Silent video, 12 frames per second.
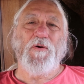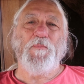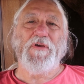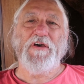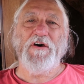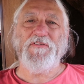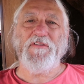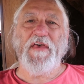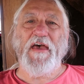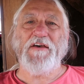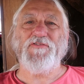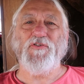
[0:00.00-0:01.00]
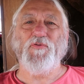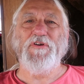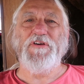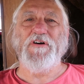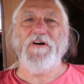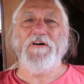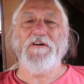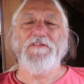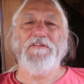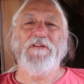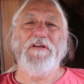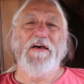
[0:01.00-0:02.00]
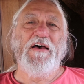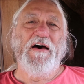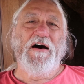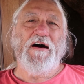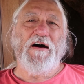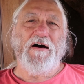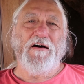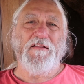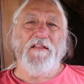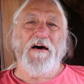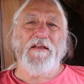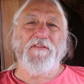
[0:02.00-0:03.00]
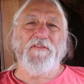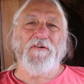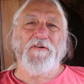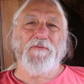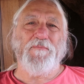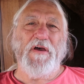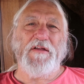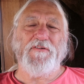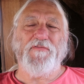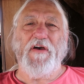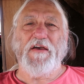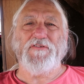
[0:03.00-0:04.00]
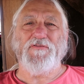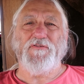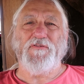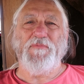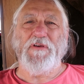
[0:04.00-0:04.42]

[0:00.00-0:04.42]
Because of the axle recall, a lot of the manufacturers,